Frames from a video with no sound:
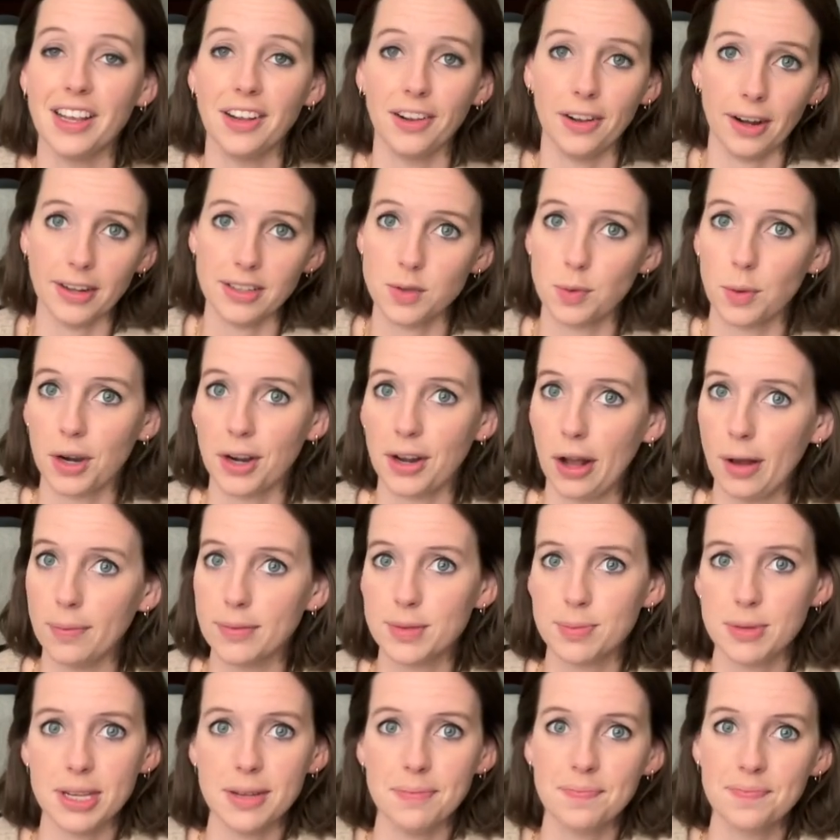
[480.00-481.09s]
in God's word
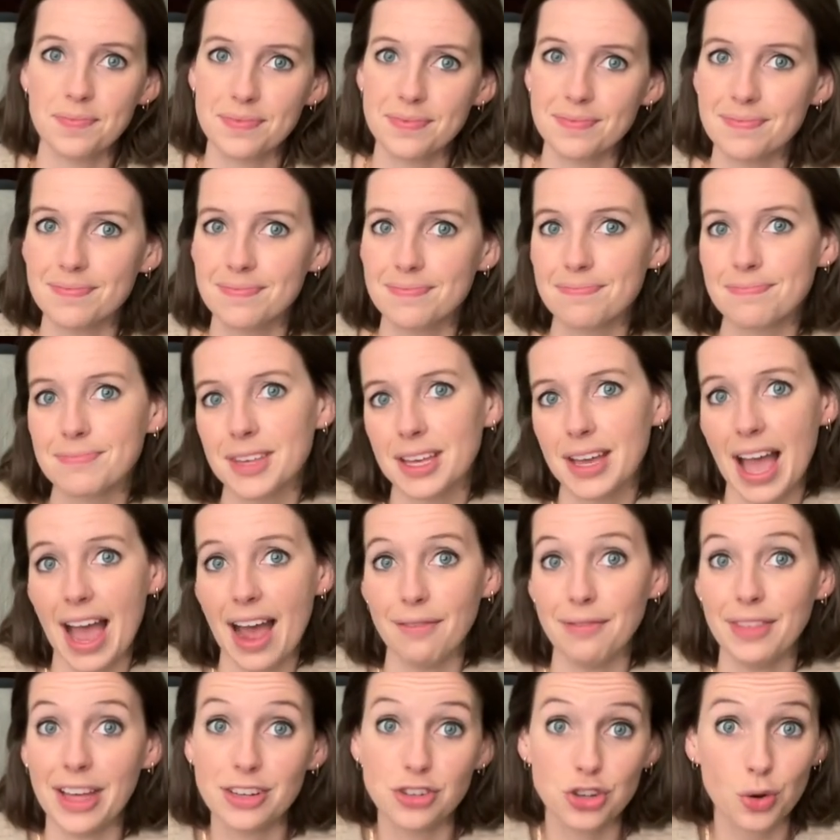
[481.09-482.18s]
helps me
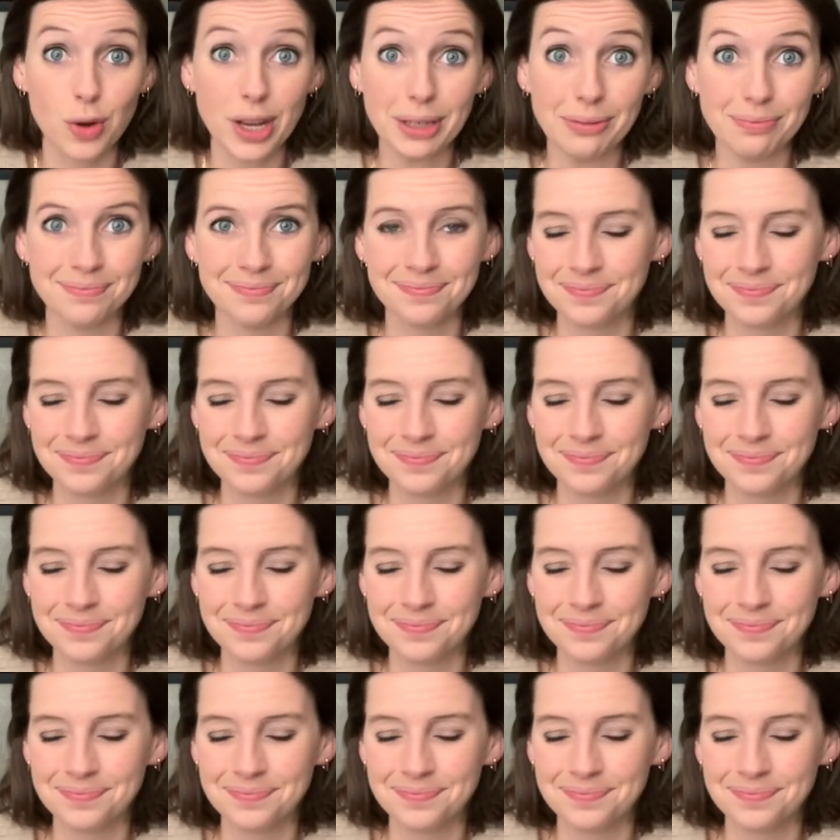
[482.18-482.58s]
have that joy.